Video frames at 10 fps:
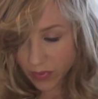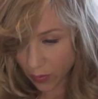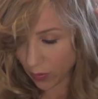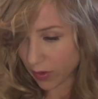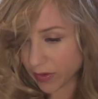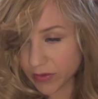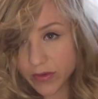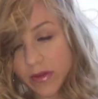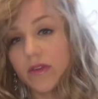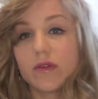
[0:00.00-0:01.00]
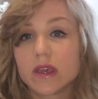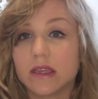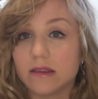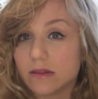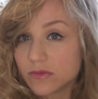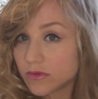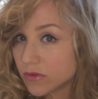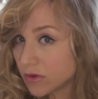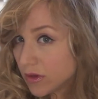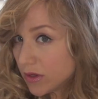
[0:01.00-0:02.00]
Or you can
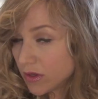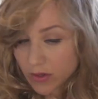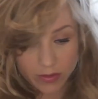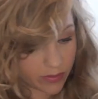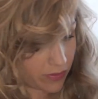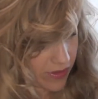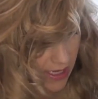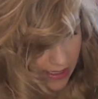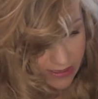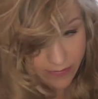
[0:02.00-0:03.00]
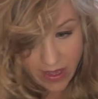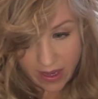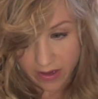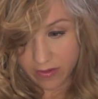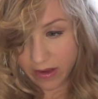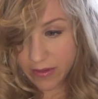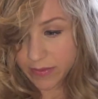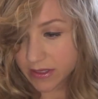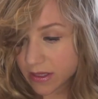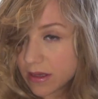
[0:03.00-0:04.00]
sort of take some hair
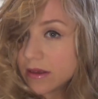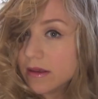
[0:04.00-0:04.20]
grips,